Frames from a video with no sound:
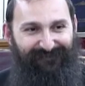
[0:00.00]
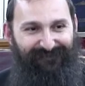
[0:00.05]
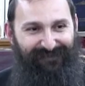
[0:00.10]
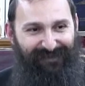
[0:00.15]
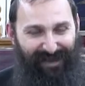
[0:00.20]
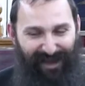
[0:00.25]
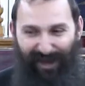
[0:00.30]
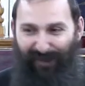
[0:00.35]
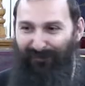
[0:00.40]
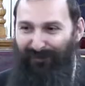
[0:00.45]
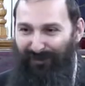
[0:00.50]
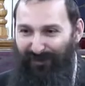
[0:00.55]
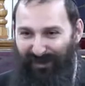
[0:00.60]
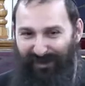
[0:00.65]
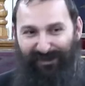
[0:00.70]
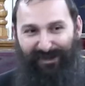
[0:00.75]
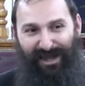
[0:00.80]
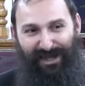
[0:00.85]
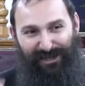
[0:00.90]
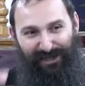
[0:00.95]

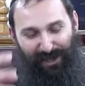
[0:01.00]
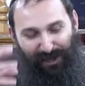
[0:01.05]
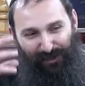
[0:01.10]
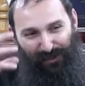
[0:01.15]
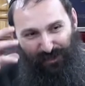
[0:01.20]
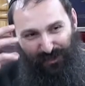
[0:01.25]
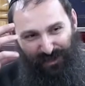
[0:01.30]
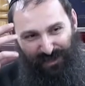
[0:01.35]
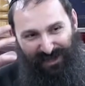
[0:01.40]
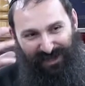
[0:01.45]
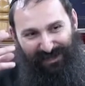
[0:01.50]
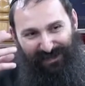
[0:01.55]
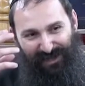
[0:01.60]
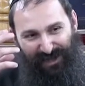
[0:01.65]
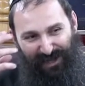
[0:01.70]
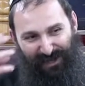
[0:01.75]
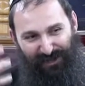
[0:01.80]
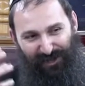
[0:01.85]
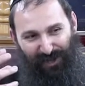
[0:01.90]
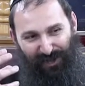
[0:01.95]
Everything, that's how you see.
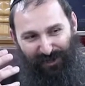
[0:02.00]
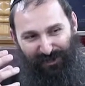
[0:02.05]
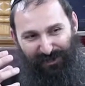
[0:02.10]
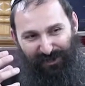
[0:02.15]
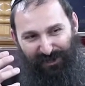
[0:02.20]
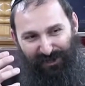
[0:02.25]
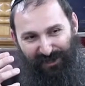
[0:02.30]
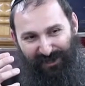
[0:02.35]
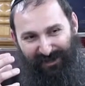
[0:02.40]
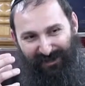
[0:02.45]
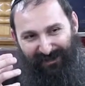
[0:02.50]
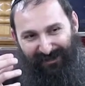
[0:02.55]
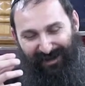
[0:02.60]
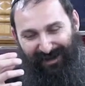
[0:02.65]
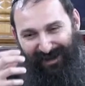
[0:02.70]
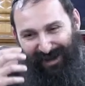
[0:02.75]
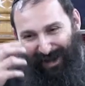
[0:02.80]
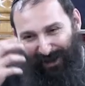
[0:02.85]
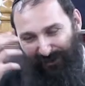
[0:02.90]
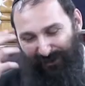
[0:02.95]
Technology
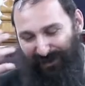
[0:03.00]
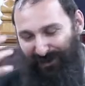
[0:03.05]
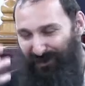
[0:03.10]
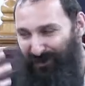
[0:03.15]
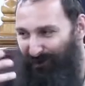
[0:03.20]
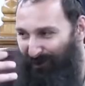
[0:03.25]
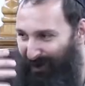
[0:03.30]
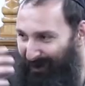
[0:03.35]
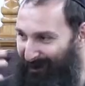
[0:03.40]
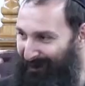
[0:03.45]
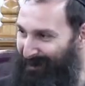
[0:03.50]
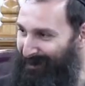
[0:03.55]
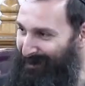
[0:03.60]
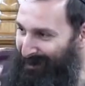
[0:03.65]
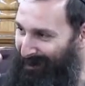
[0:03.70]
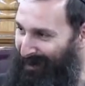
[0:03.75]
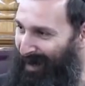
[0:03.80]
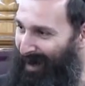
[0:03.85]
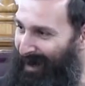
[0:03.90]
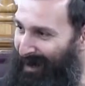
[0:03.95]
allows us to
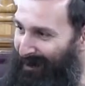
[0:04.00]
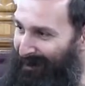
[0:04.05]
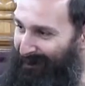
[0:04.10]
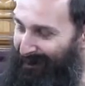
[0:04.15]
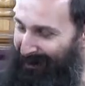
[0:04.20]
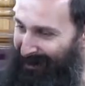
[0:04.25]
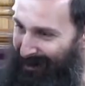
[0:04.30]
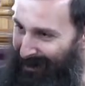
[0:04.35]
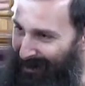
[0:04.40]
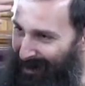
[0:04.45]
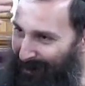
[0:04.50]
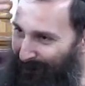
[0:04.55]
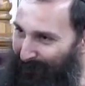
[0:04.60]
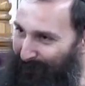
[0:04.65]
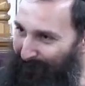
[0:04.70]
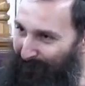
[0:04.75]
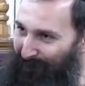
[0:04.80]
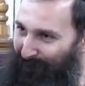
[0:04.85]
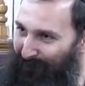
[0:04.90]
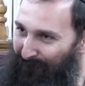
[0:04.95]
understand the
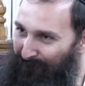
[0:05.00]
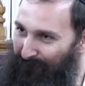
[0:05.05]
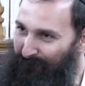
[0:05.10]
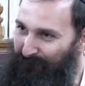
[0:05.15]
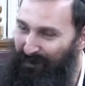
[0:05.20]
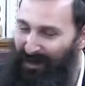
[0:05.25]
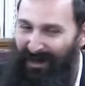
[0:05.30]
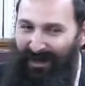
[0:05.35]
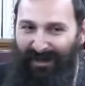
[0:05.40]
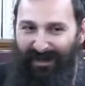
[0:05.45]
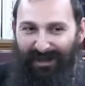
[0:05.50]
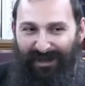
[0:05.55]
level of